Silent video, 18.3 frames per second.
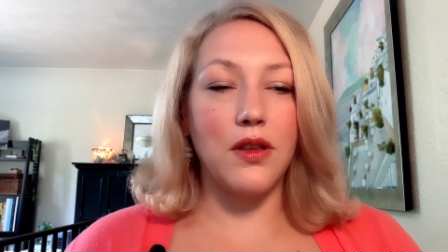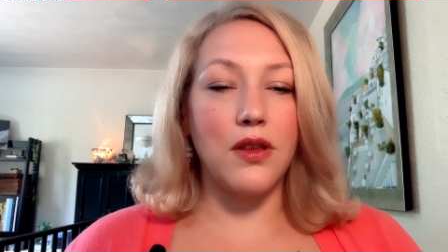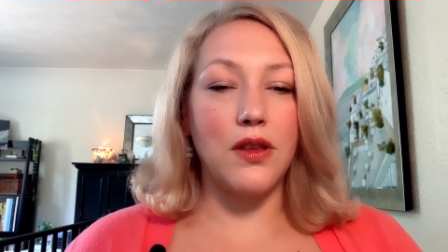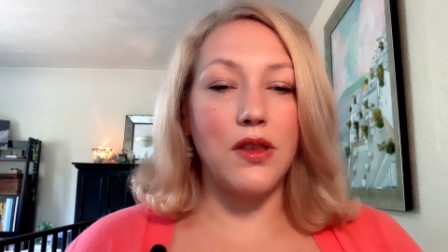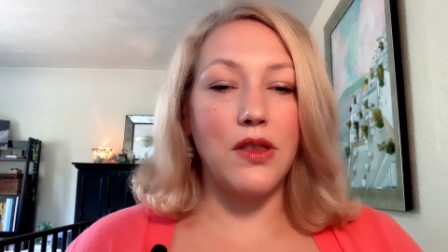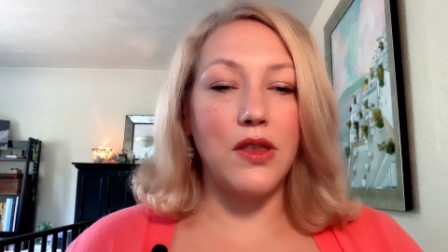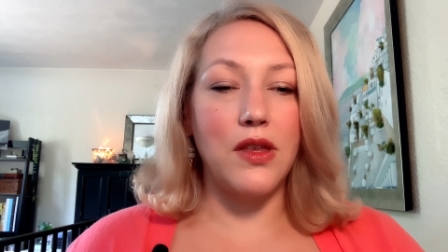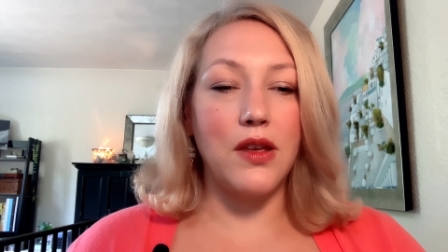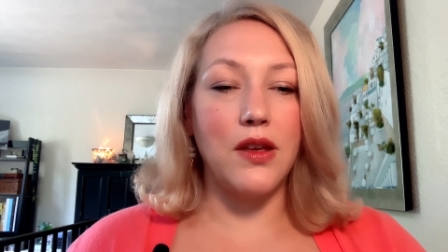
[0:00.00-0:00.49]

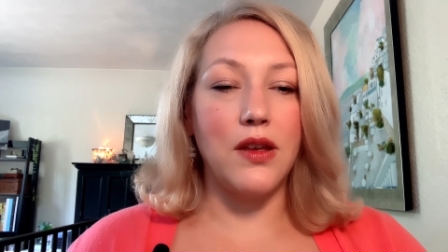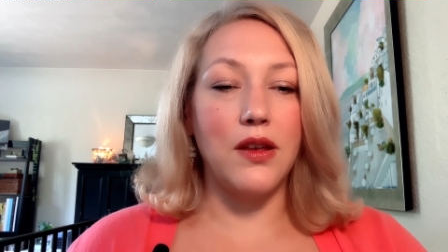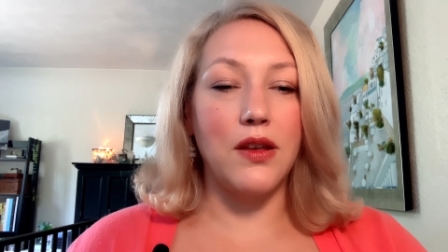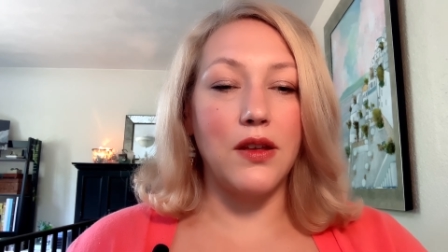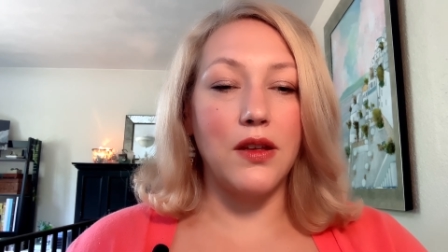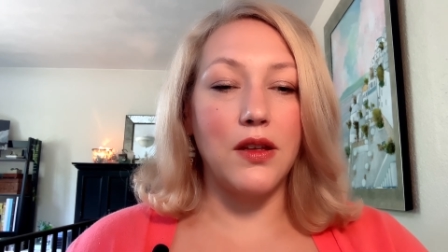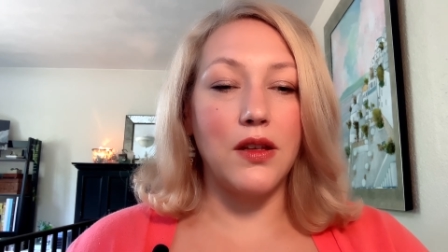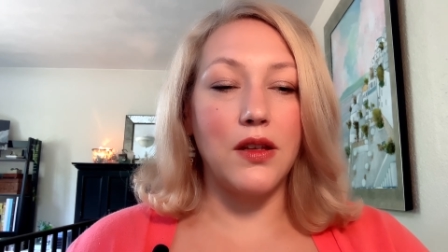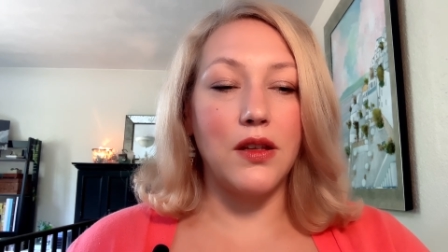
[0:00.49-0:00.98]

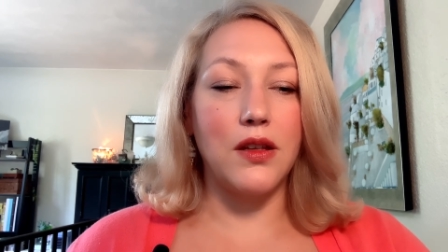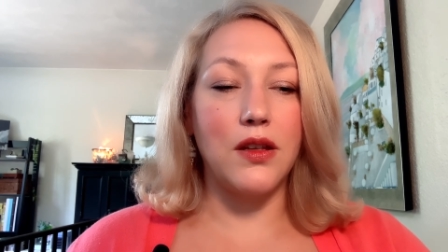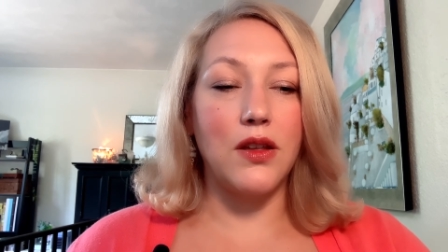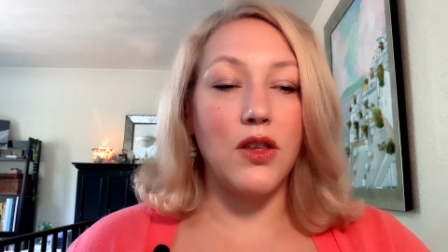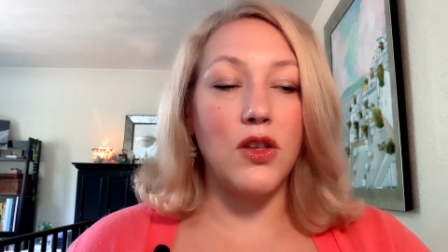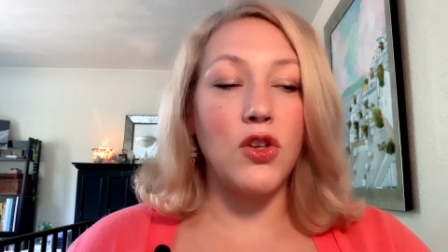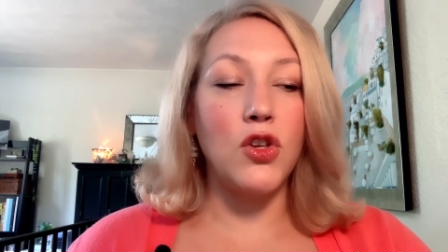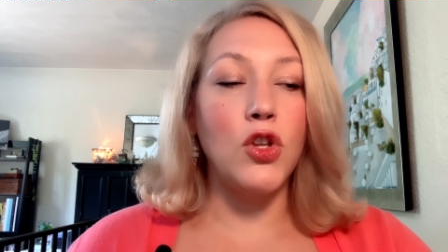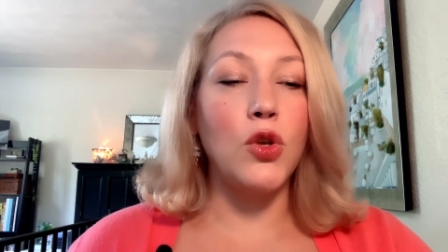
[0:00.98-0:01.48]
the
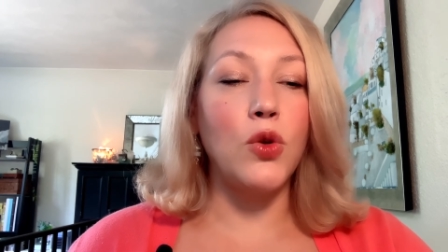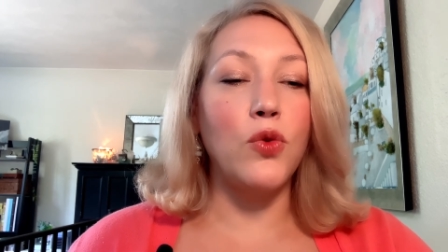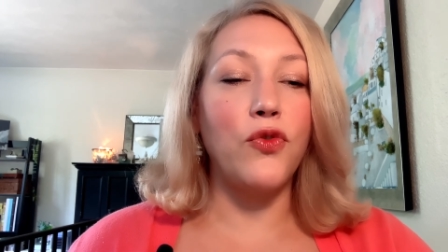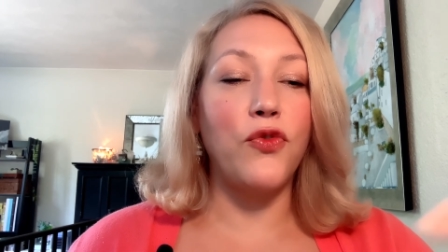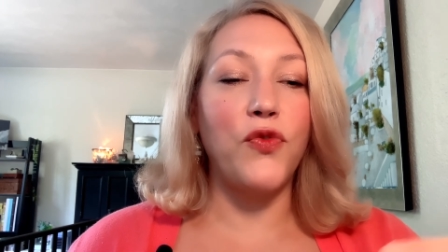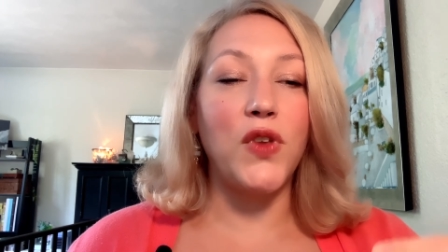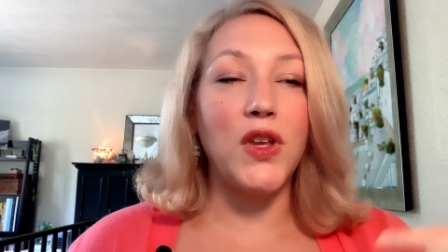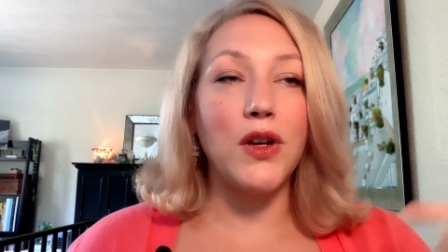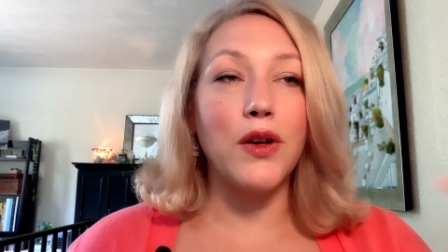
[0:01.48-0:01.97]
the new
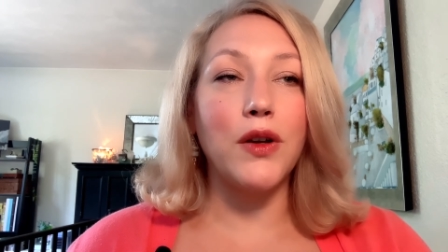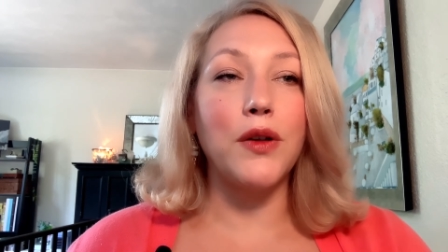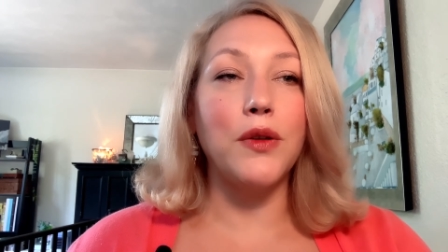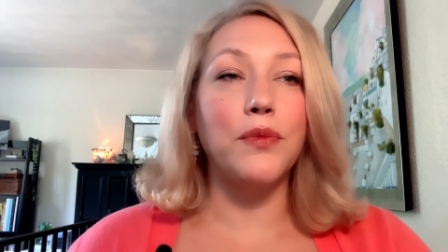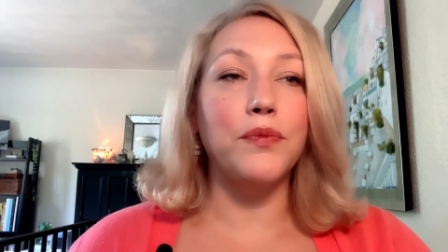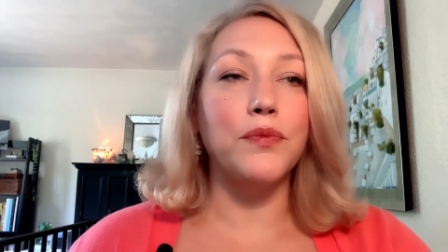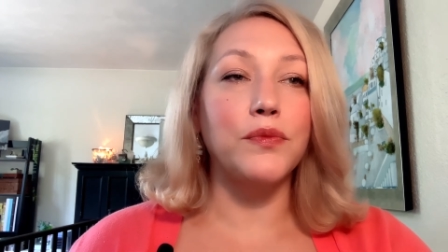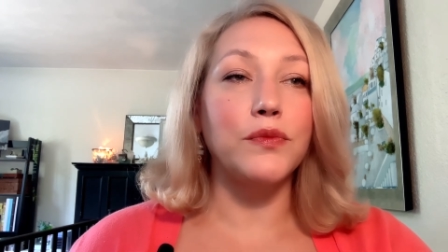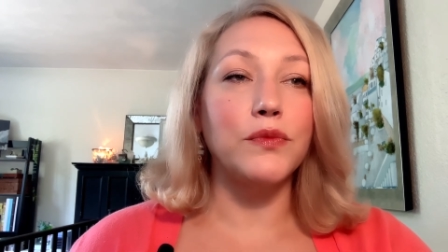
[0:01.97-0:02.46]

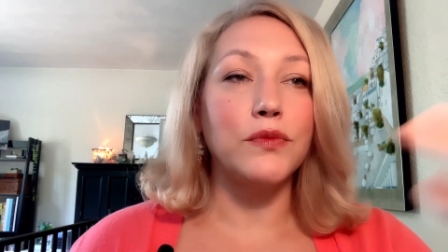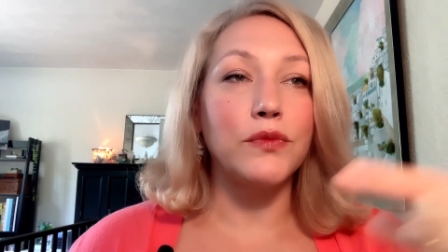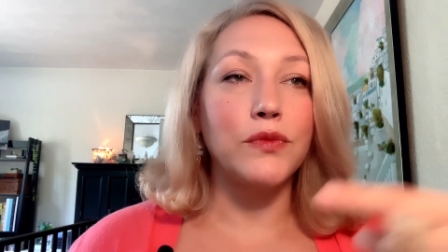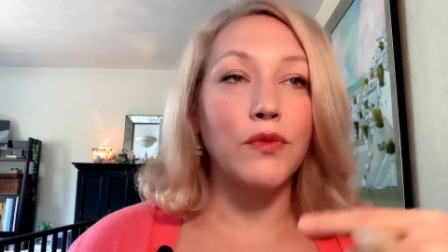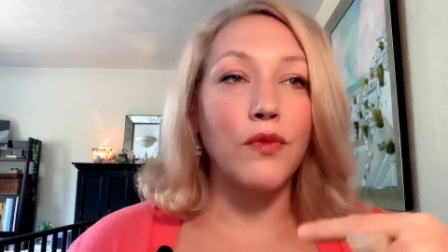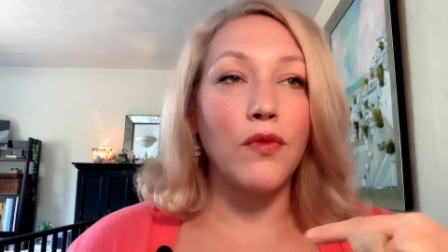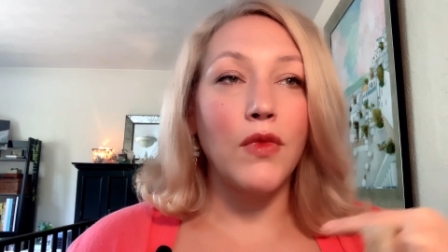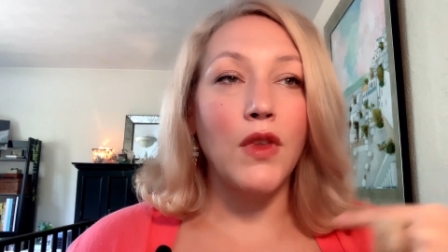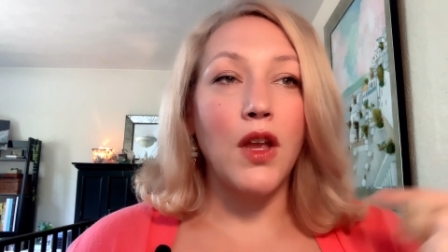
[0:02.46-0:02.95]
fear
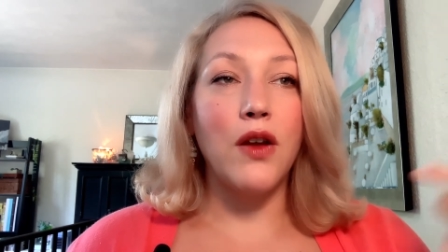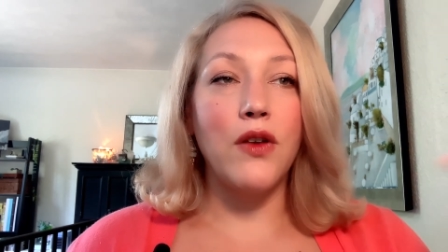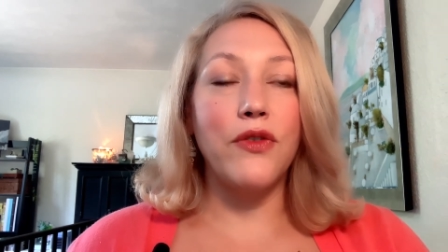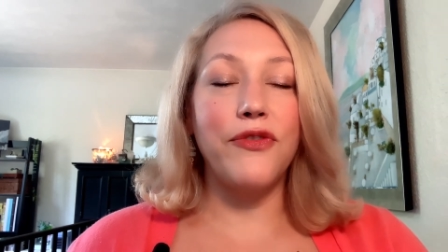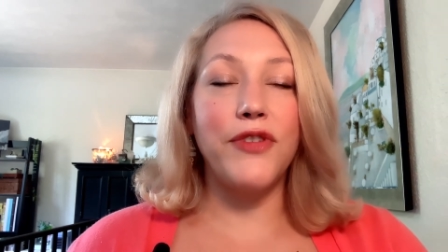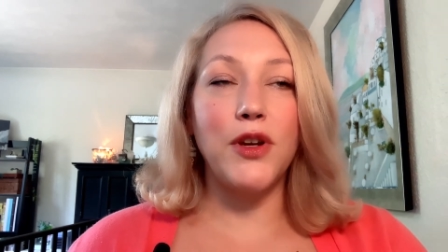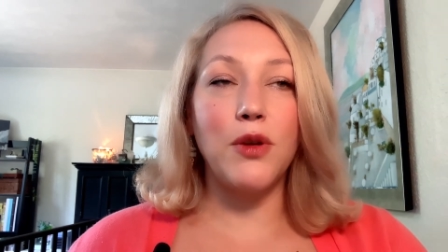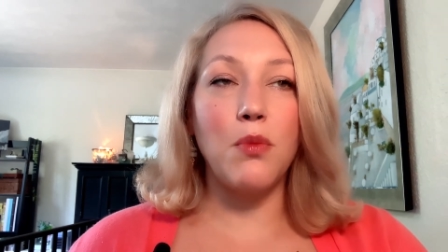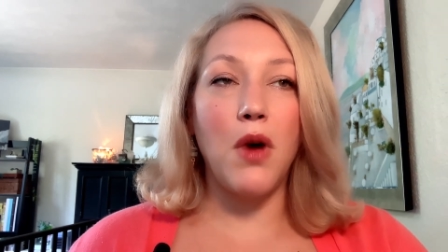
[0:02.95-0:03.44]
fear